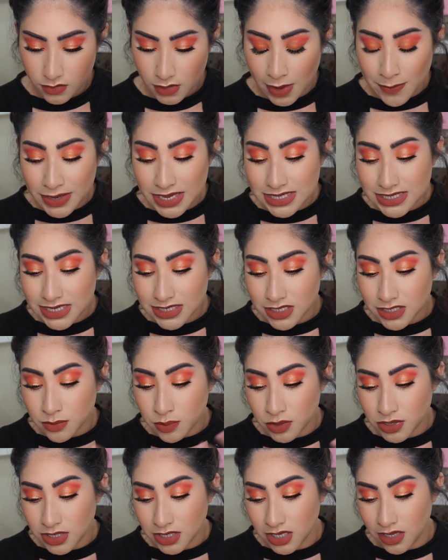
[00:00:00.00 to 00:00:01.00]
I mean, it says it's
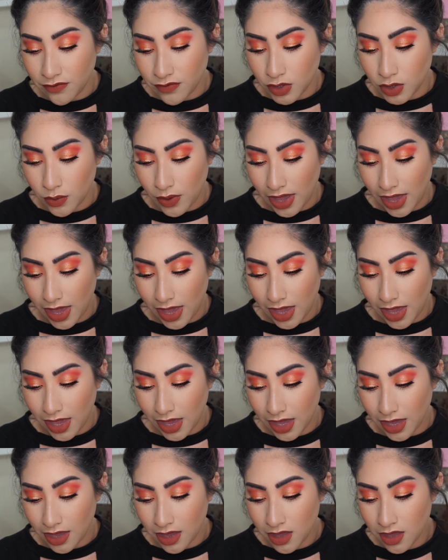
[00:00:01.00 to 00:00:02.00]
supposed to give you
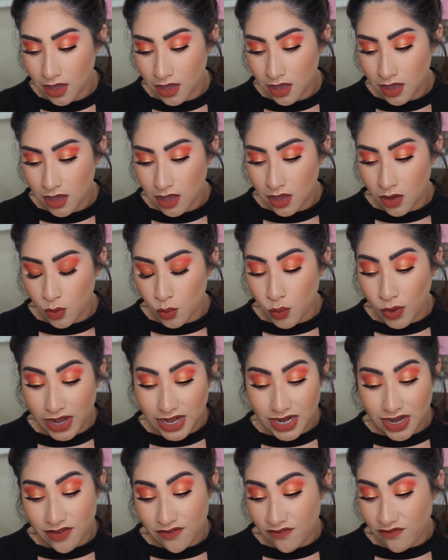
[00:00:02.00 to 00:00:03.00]
a
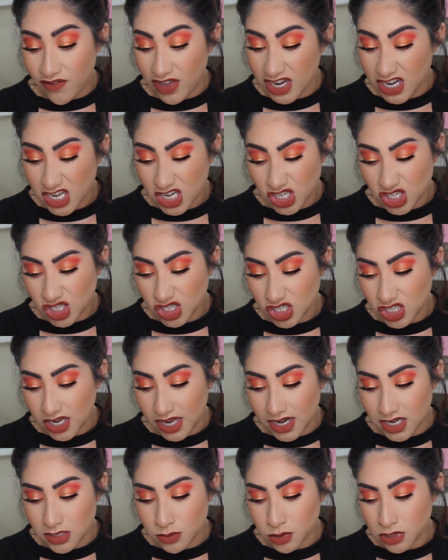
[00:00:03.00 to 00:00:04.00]
radiant finish,
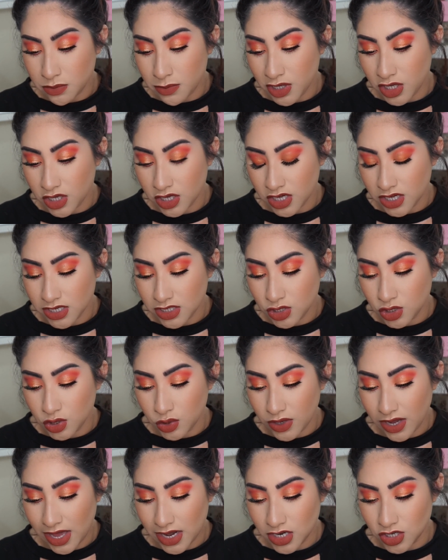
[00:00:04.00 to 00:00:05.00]
and it's supposed to be good
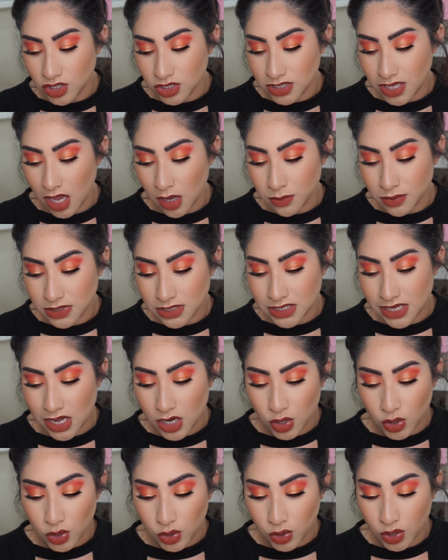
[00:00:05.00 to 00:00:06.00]
to kind of just help
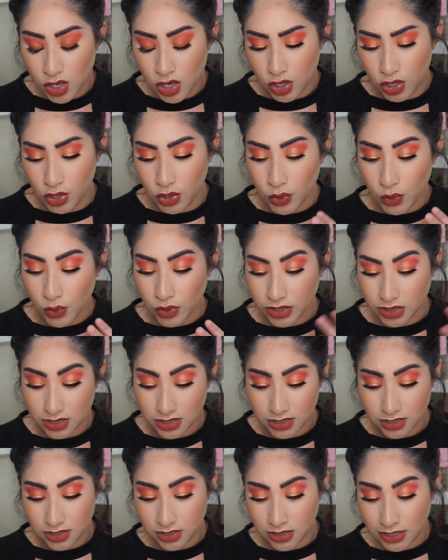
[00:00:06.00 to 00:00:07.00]
settle your
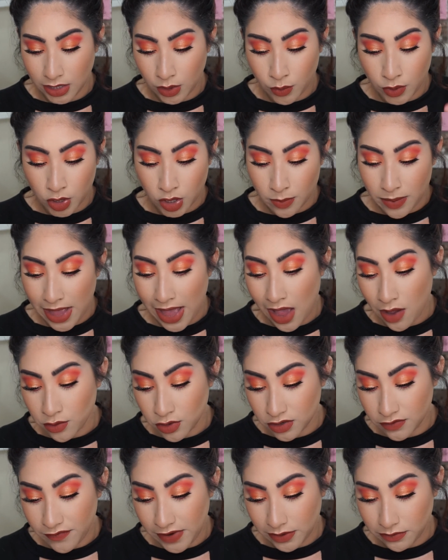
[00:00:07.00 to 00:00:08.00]
liquid or
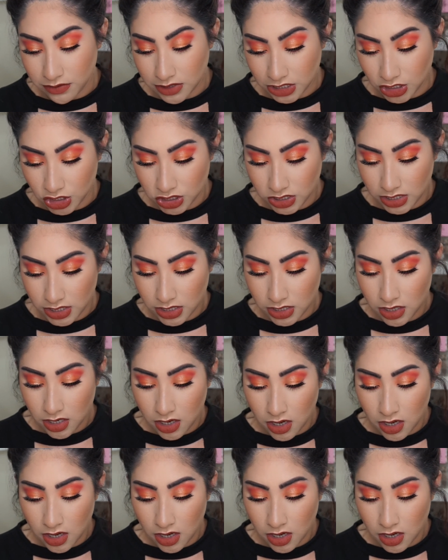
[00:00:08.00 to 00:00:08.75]
powdered foundation.